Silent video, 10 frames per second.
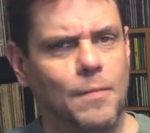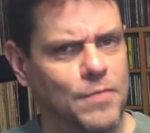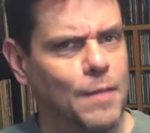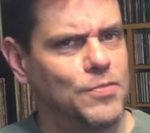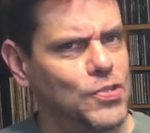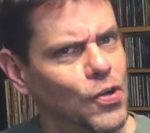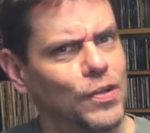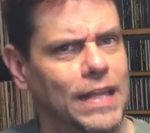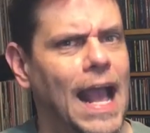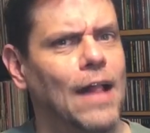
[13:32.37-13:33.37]
I'm, I'm
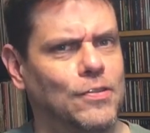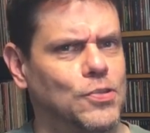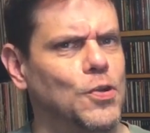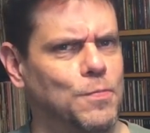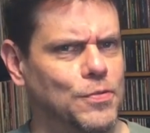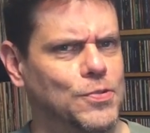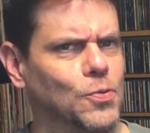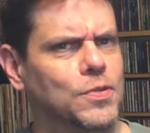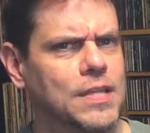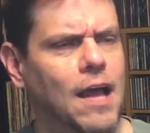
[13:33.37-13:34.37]
certain the Alice Cooper
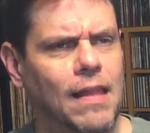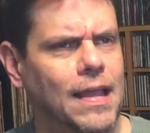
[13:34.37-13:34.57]
School's Out.